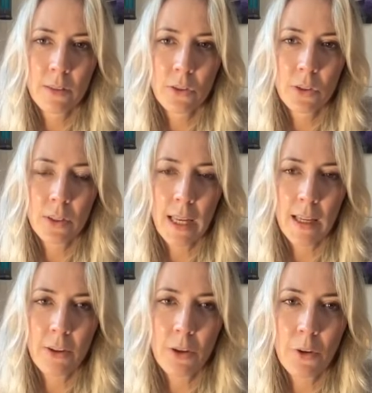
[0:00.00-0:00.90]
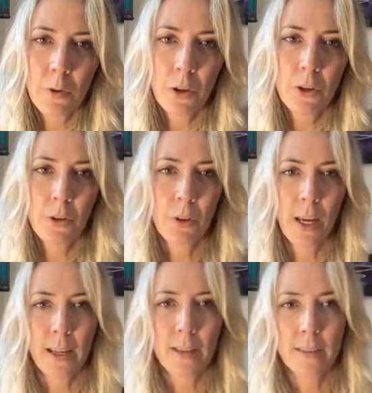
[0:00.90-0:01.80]
It's just getting through
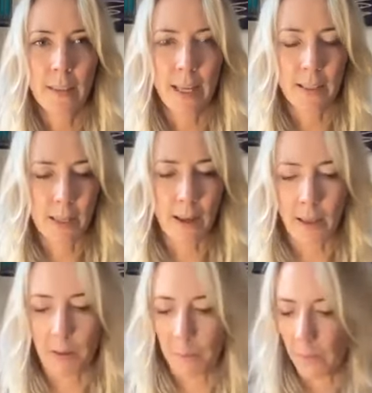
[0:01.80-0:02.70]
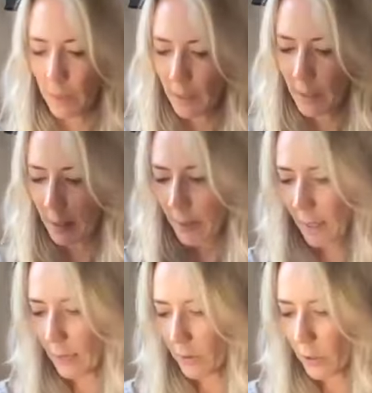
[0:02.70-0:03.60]
that time.
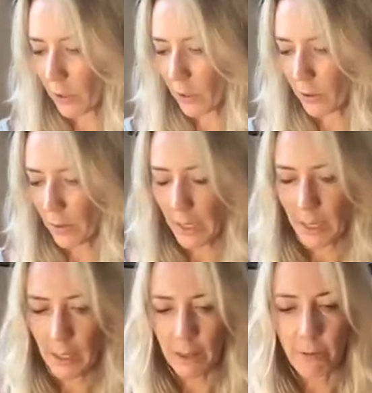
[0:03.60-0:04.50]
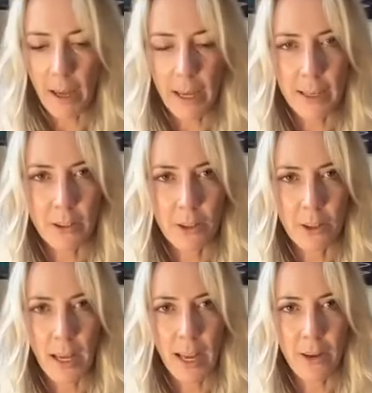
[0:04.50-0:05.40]
And so any advice
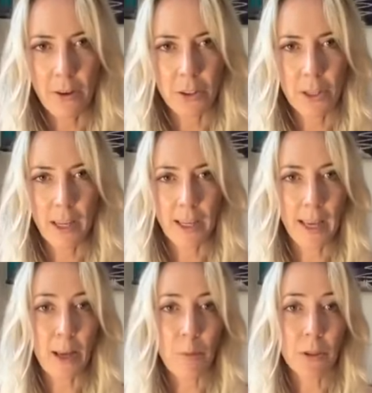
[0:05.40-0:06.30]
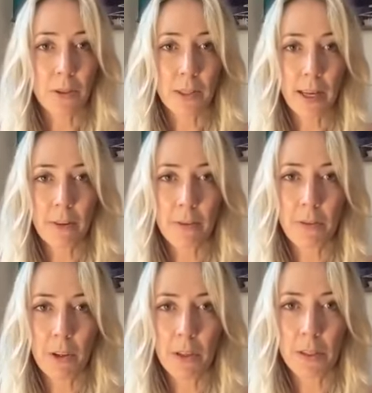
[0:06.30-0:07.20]
on how to like help yourself
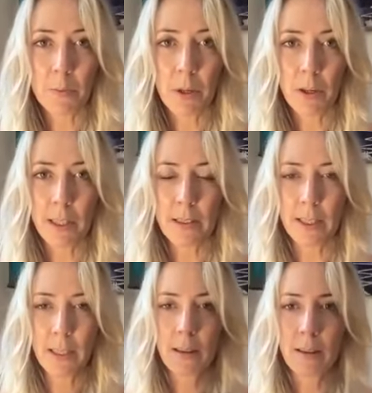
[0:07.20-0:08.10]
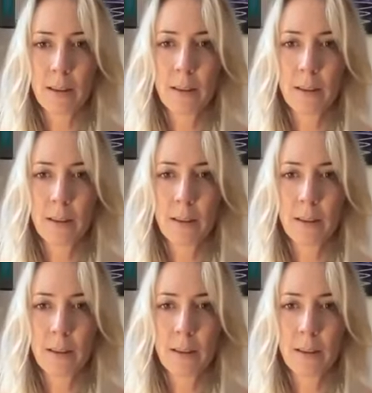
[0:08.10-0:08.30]
if you're experiencing